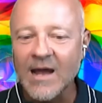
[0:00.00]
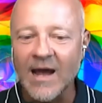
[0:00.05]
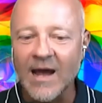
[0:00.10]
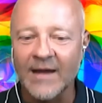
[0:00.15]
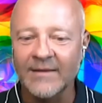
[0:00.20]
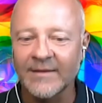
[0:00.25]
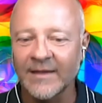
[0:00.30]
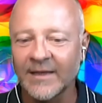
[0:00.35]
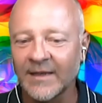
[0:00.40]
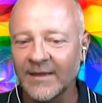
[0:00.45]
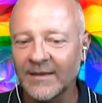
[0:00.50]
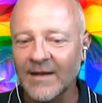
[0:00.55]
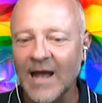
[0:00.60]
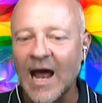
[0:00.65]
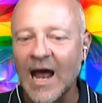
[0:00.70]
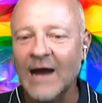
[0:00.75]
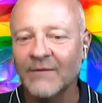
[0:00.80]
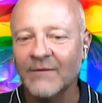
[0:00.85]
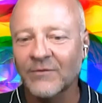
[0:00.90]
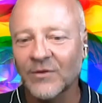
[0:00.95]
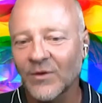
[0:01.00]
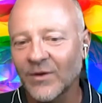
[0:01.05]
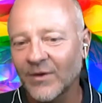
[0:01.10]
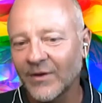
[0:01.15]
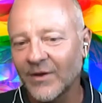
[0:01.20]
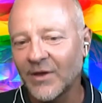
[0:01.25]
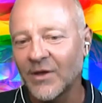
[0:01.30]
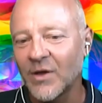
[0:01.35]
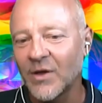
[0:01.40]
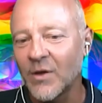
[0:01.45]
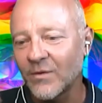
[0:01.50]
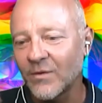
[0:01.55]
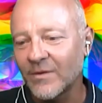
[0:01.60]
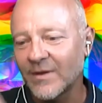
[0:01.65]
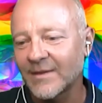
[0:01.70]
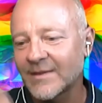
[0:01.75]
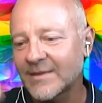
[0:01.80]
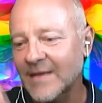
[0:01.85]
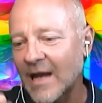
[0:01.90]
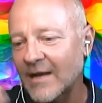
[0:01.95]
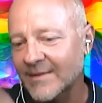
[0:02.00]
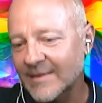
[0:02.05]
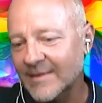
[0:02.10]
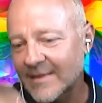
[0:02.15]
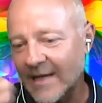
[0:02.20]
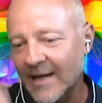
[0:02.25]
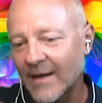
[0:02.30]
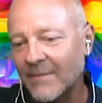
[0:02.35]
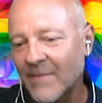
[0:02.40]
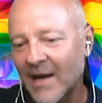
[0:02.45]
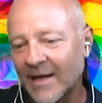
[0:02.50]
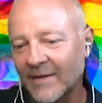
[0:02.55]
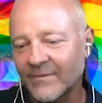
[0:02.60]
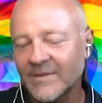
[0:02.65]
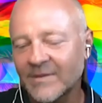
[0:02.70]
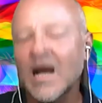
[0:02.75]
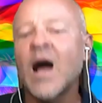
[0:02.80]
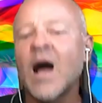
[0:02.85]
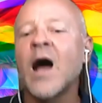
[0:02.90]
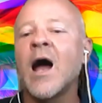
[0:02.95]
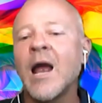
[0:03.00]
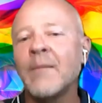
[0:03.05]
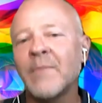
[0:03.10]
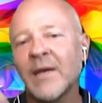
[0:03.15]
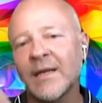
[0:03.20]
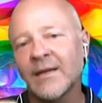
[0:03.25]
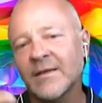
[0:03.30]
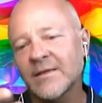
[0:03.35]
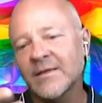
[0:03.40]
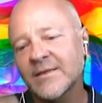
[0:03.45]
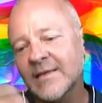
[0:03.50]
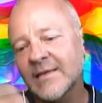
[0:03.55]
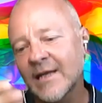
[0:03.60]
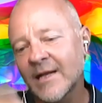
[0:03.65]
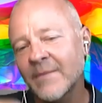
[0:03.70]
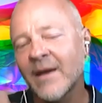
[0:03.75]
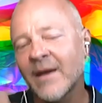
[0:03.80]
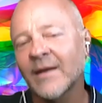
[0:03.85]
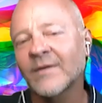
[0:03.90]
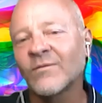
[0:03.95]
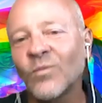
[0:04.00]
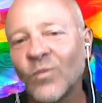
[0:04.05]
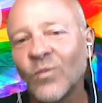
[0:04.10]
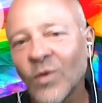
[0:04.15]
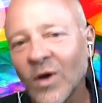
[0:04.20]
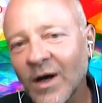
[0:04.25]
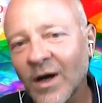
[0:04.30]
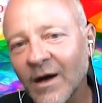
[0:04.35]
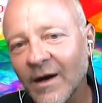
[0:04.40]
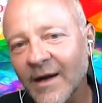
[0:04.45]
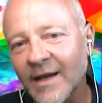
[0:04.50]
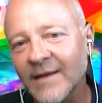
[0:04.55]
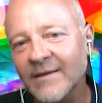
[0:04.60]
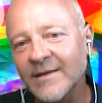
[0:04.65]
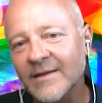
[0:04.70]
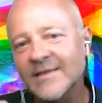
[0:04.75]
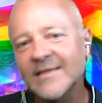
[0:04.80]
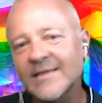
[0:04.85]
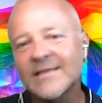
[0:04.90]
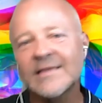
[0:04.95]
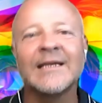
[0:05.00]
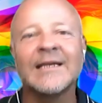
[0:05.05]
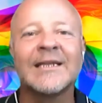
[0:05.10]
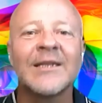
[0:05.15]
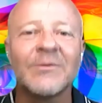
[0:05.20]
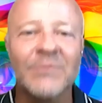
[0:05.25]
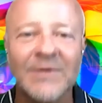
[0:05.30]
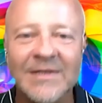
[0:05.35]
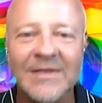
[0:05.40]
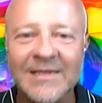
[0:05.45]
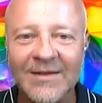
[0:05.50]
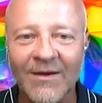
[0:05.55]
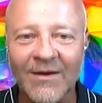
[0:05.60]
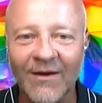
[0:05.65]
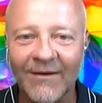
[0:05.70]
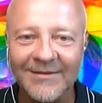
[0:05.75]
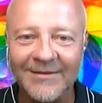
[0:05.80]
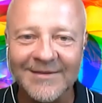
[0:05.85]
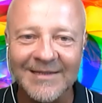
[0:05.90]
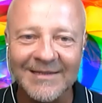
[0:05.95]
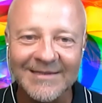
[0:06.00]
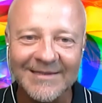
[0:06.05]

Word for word: And then after you know a, a set amount of time and set amount of work, and then seeing the result,